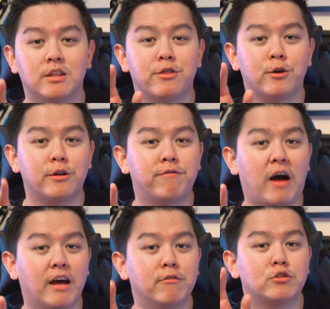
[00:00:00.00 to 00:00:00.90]

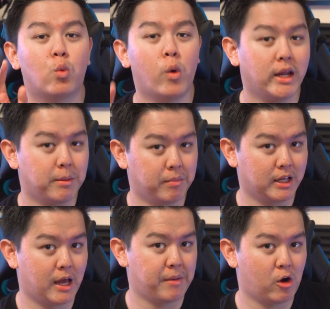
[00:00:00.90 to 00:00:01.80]
3520
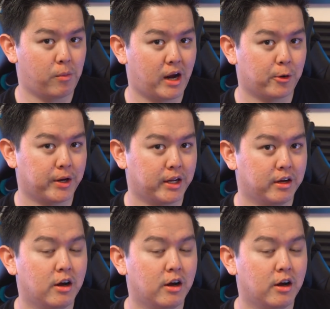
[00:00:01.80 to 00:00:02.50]
mAh battery.